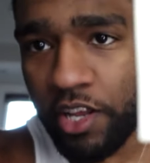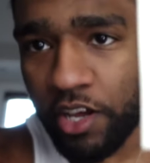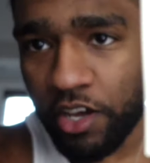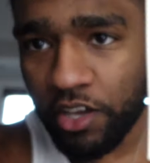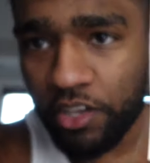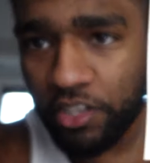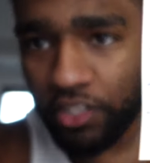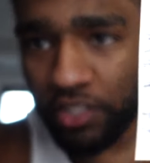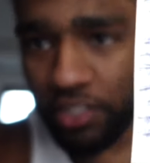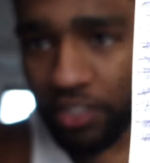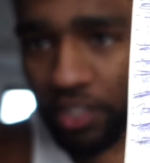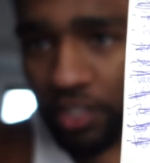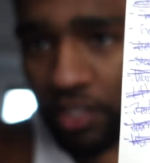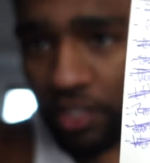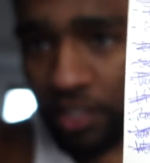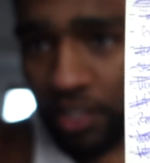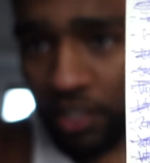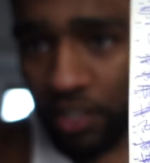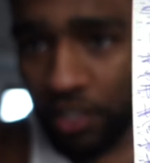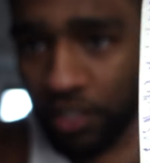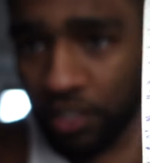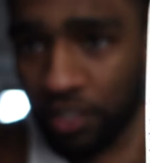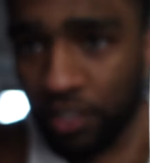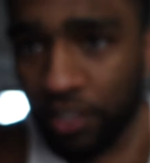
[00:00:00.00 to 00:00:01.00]
down each thing
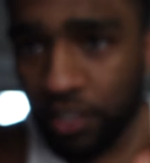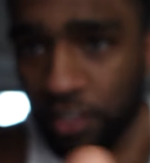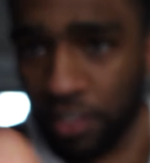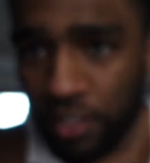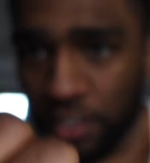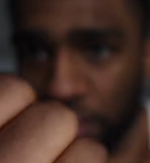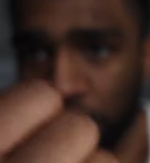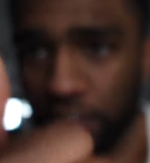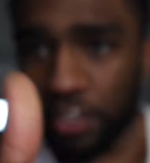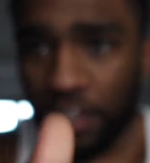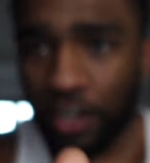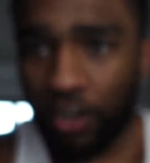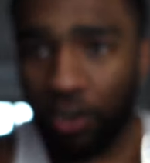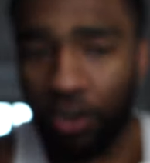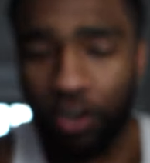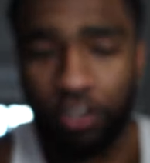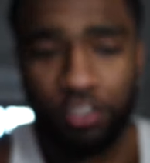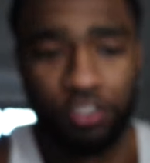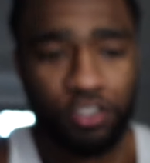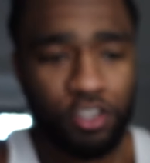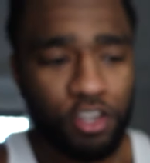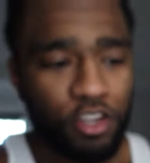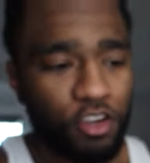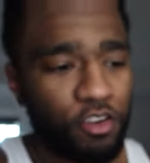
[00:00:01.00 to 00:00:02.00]
and then
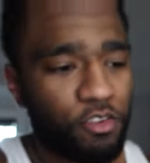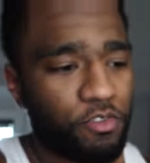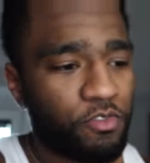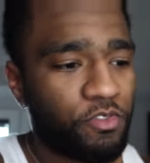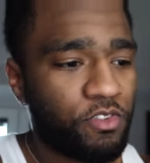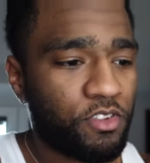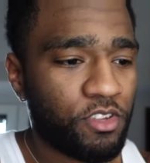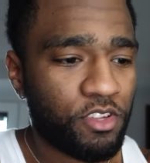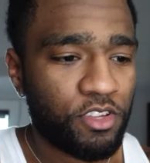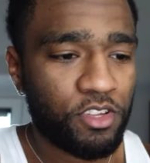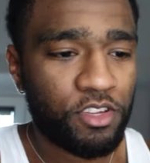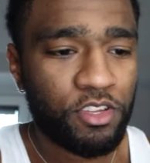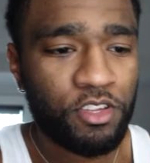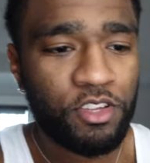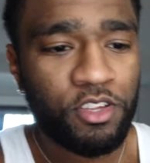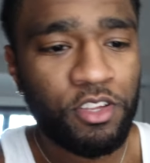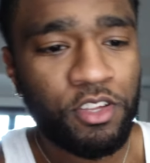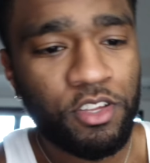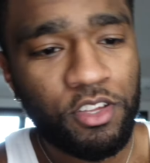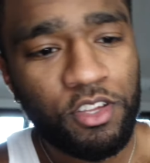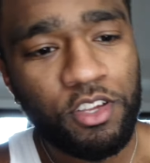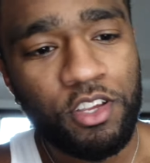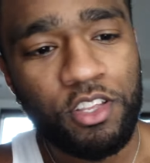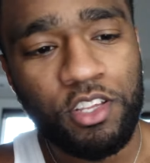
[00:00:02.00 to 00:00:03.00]
cross it off.
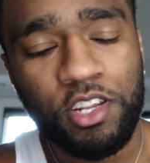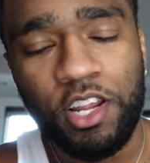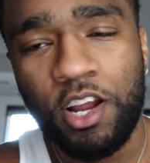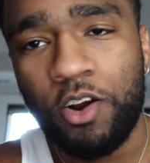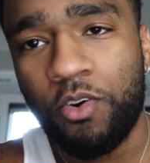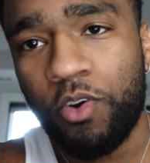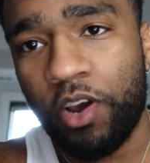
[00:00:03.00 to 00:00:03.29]
And then I